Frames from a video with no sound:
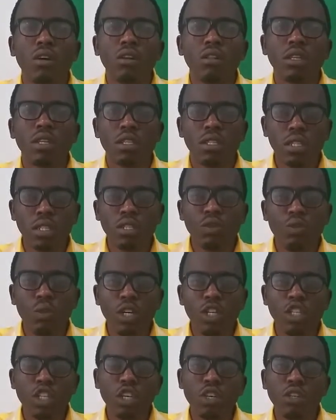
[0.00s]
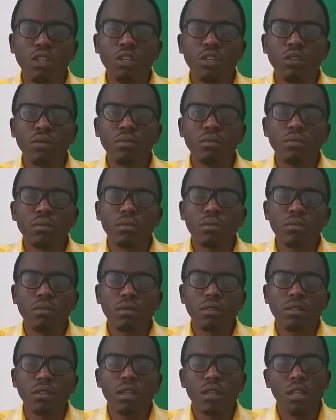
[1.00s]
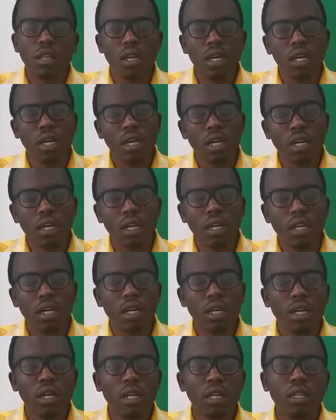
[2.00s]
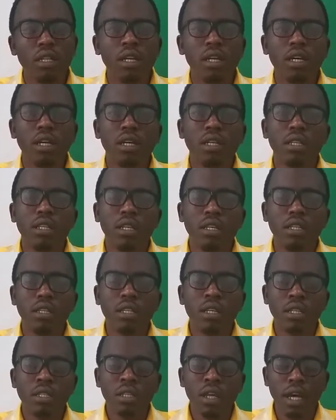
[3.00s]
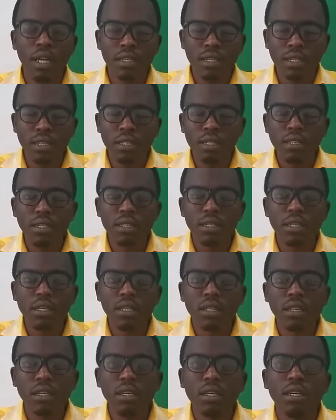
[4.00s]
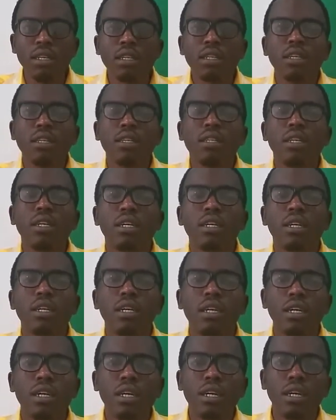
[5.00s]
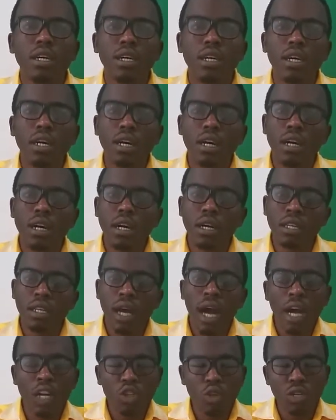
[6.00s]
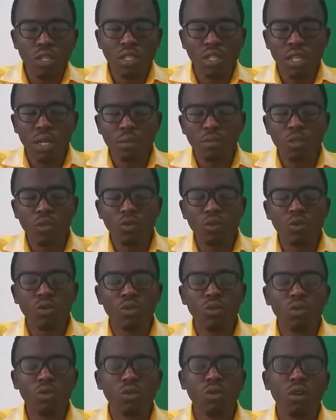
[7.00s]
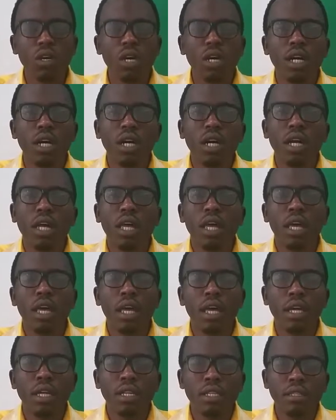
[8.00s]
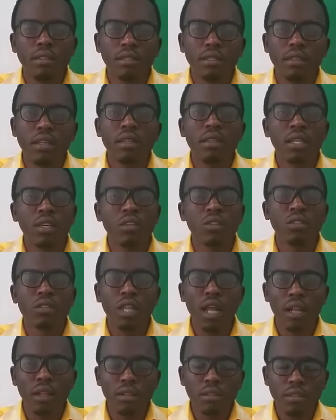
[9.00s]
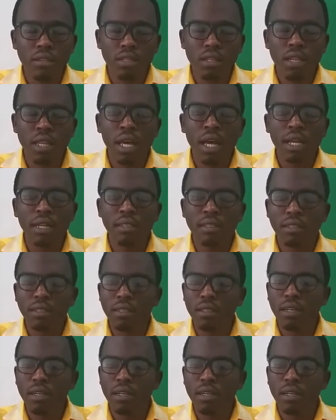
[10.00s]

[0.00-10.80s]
the situation, the tasks, the action steps you took, and the results that